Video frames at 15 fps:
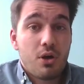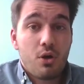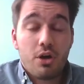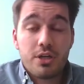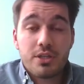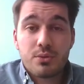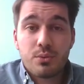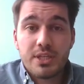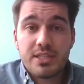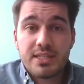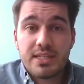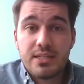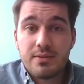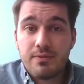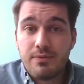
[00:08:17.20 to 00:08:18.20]
Also, we
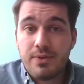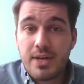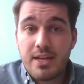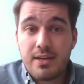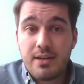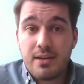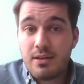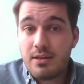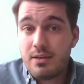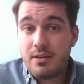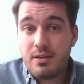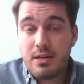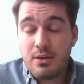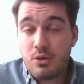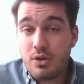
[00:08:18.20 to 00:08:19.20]

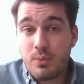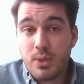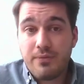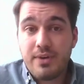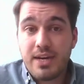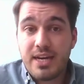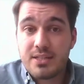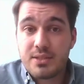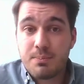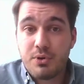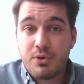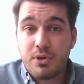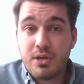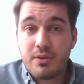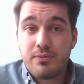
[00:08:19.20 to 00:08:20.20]
find
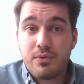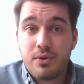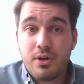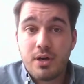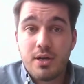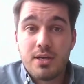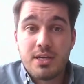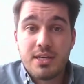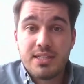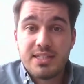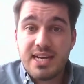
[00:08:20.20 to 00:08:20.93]
support for